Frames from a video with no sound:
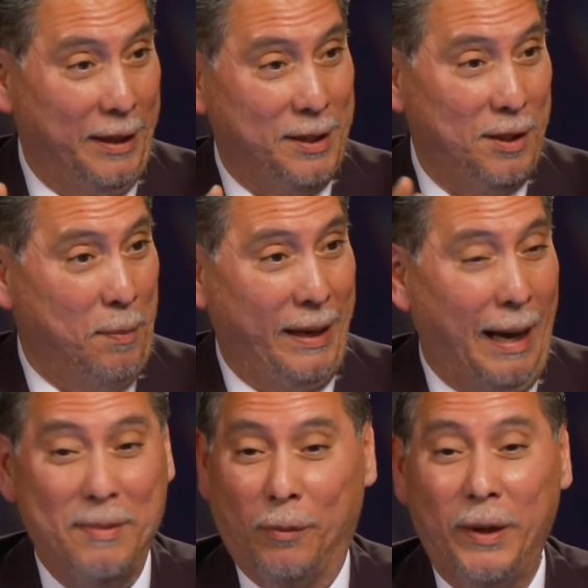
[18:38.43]
This is amazing.
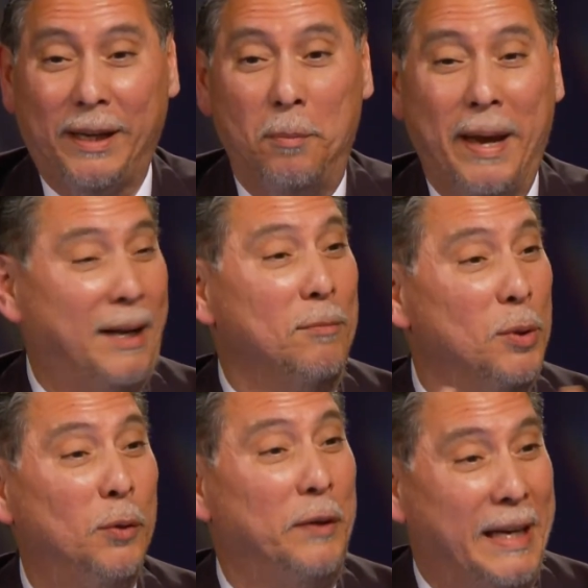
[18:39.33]
I mean, we could make a
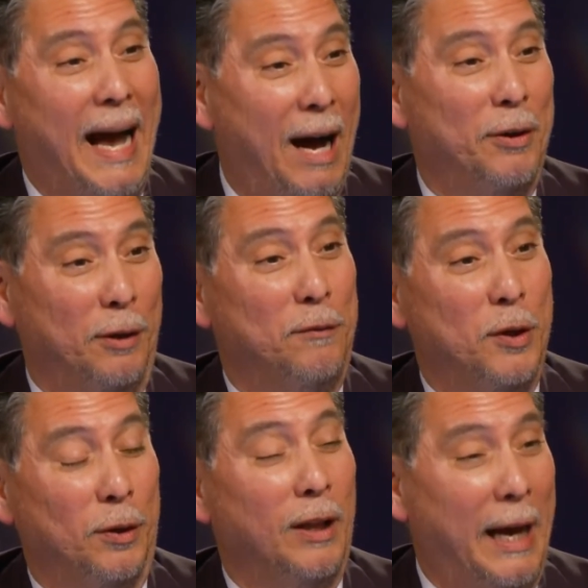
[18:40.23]
movie out of
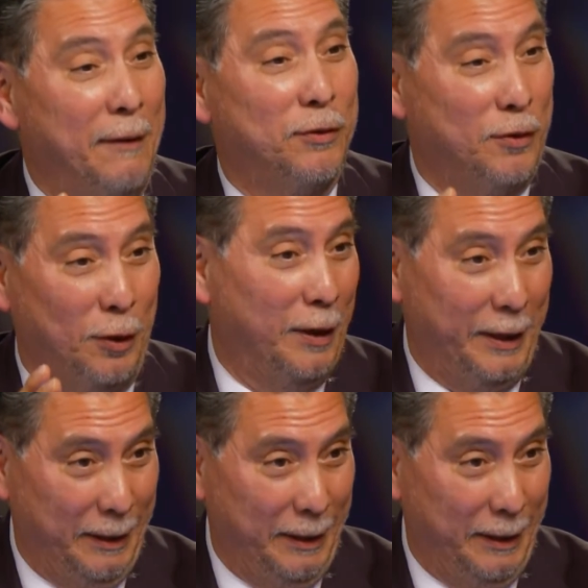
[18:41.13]
your life story.